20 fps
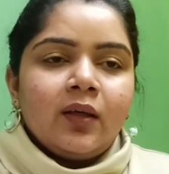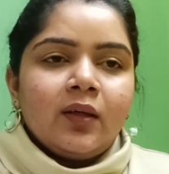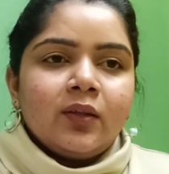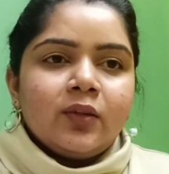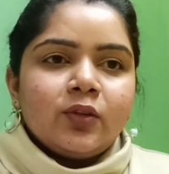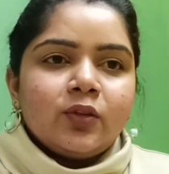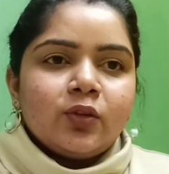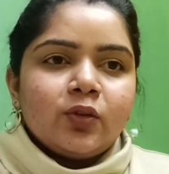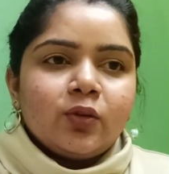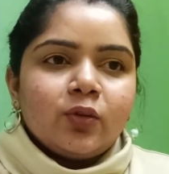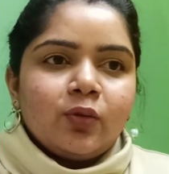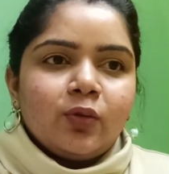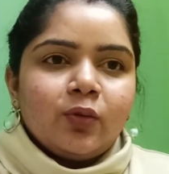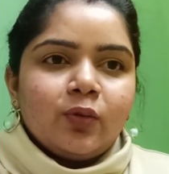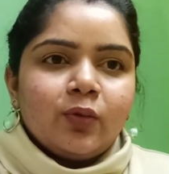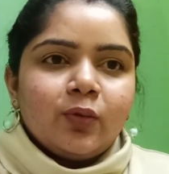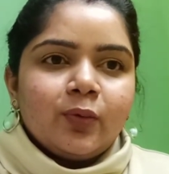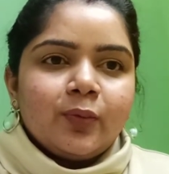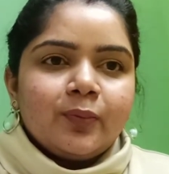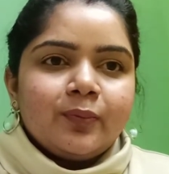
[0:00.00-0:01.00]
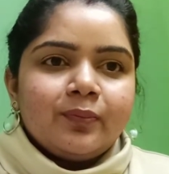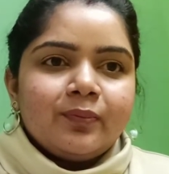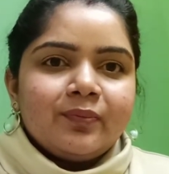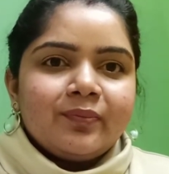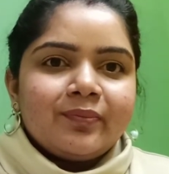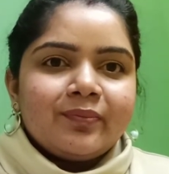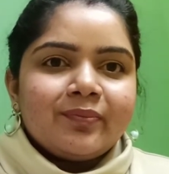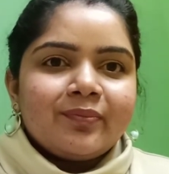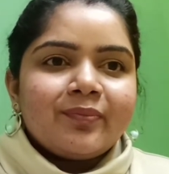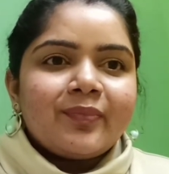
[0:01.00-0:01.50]
So
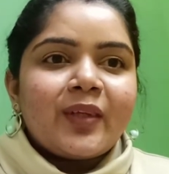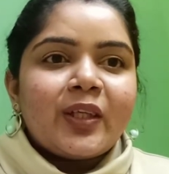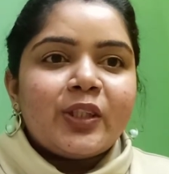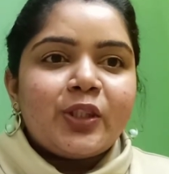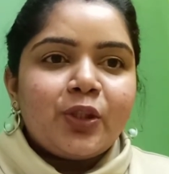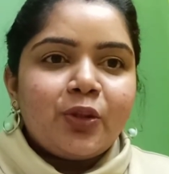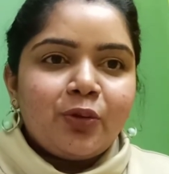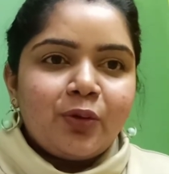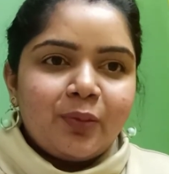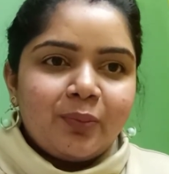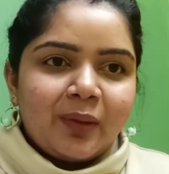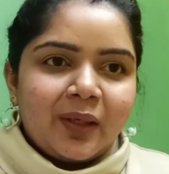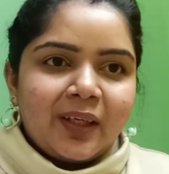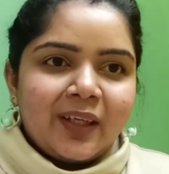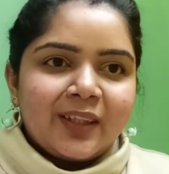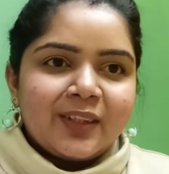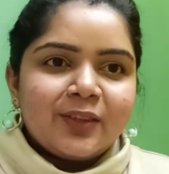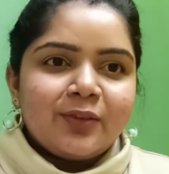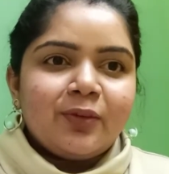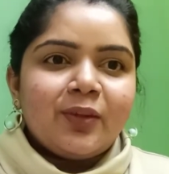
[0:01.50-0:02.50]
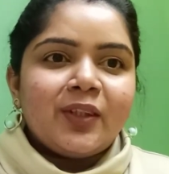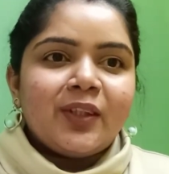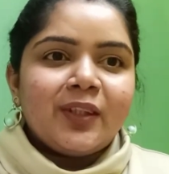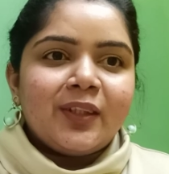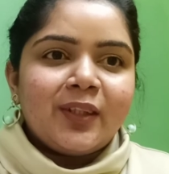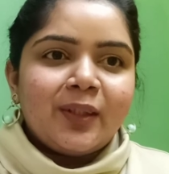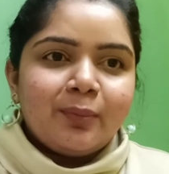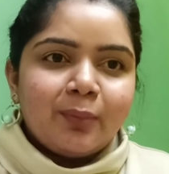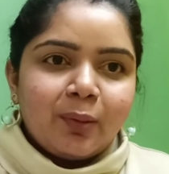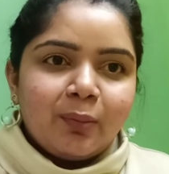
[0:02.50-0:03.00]
see you in my next one. Till
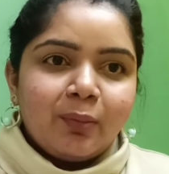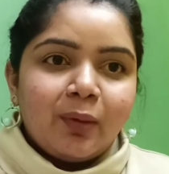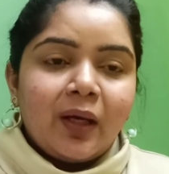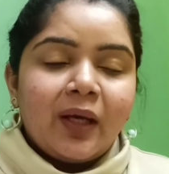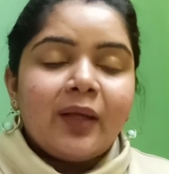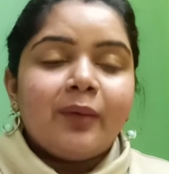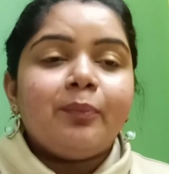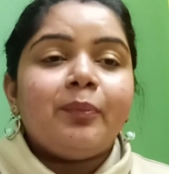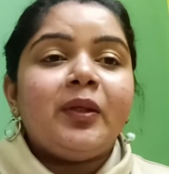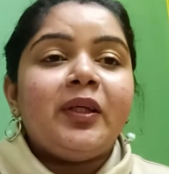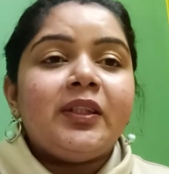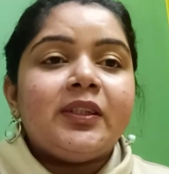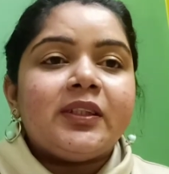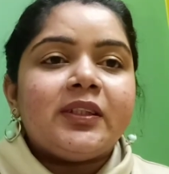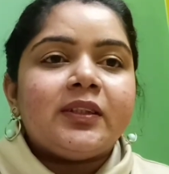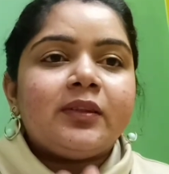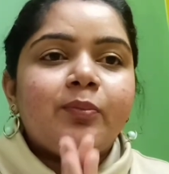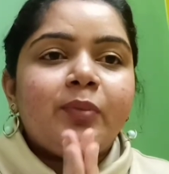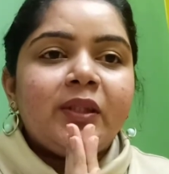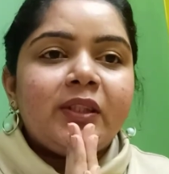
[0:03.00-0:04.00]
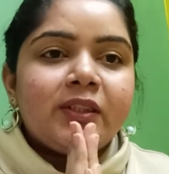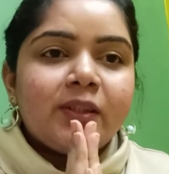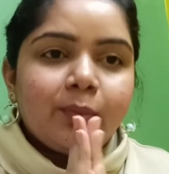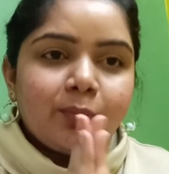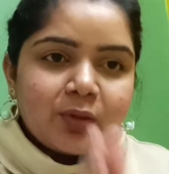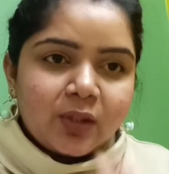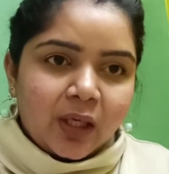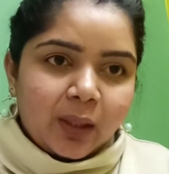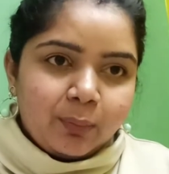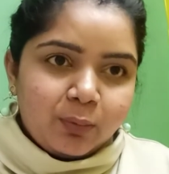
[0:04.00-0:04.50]
then, bye bye, and please
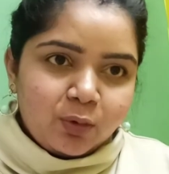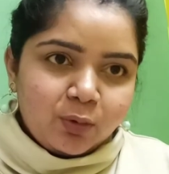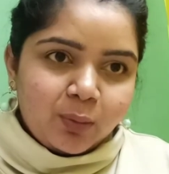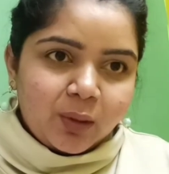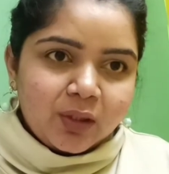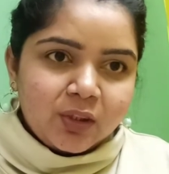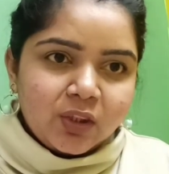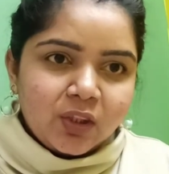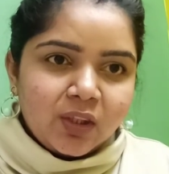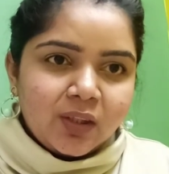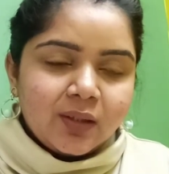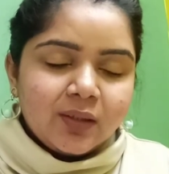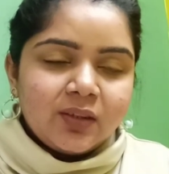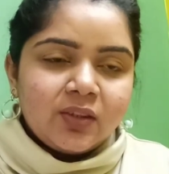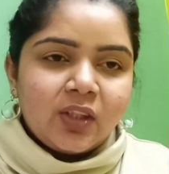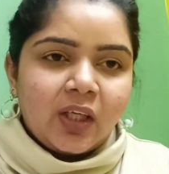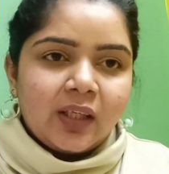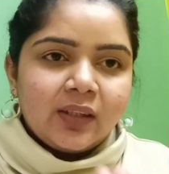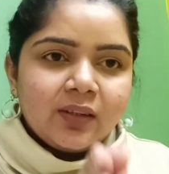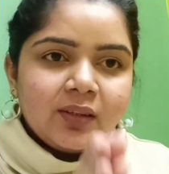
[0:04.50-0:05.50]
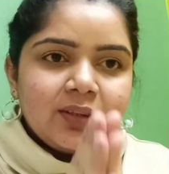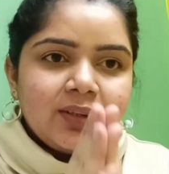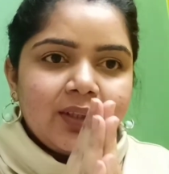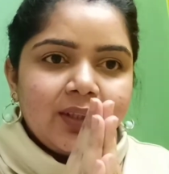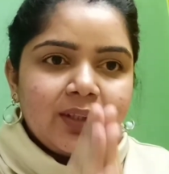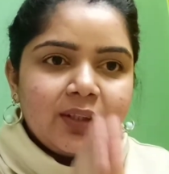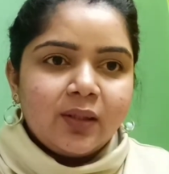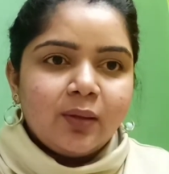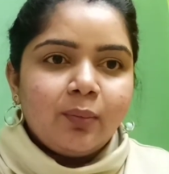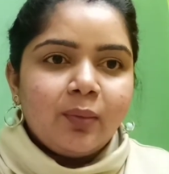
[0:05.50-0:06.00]
subscribe to my channel,
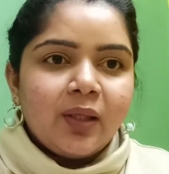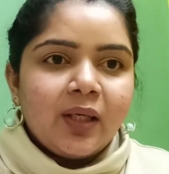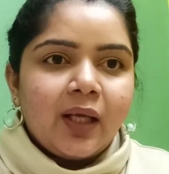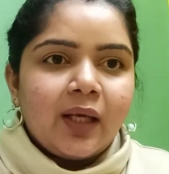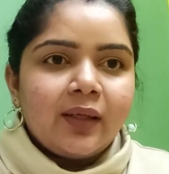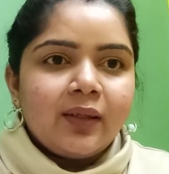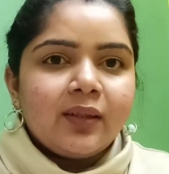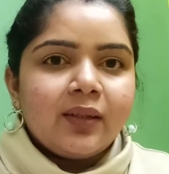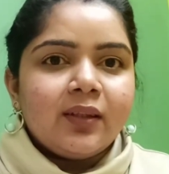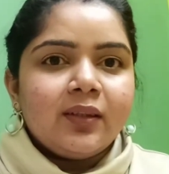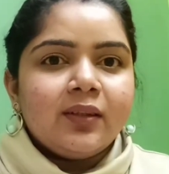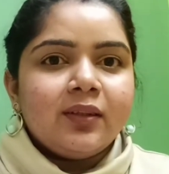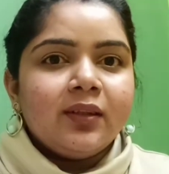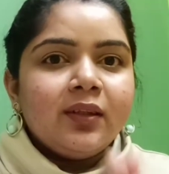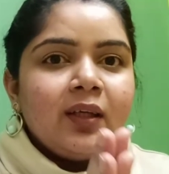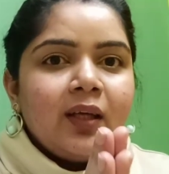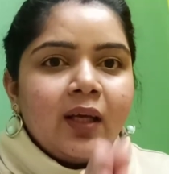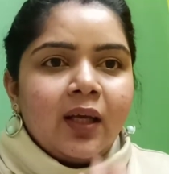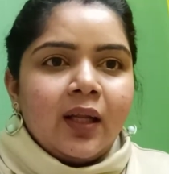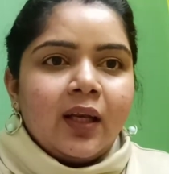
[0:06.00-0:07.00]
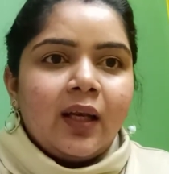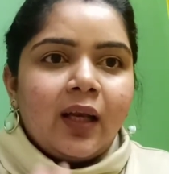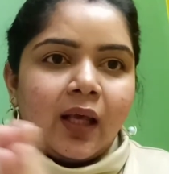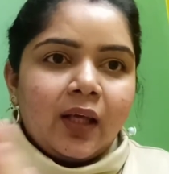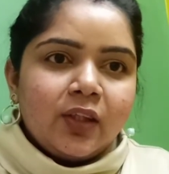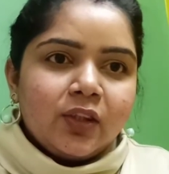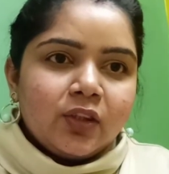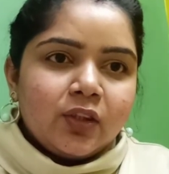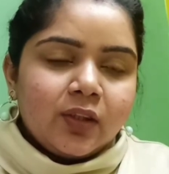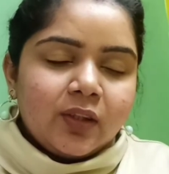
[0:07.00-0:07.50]
hit the bell icon,
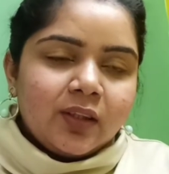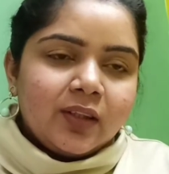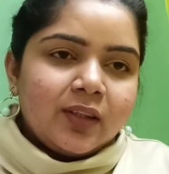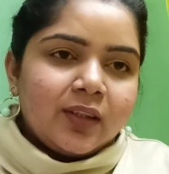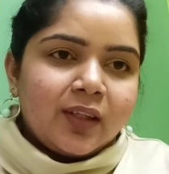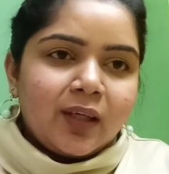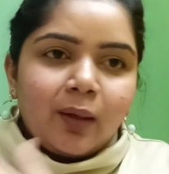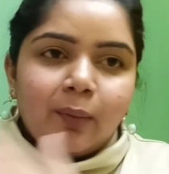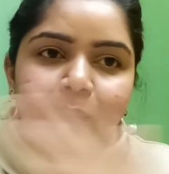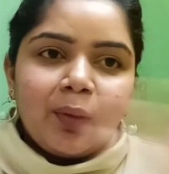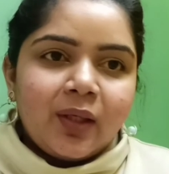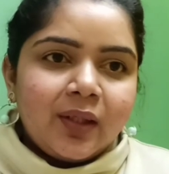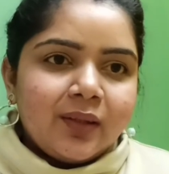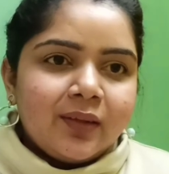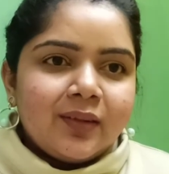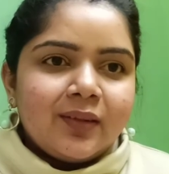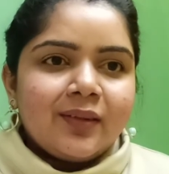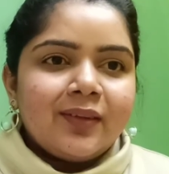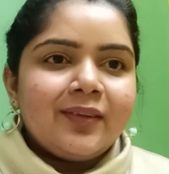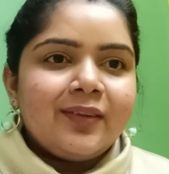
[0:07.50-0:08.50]
like, share, comment.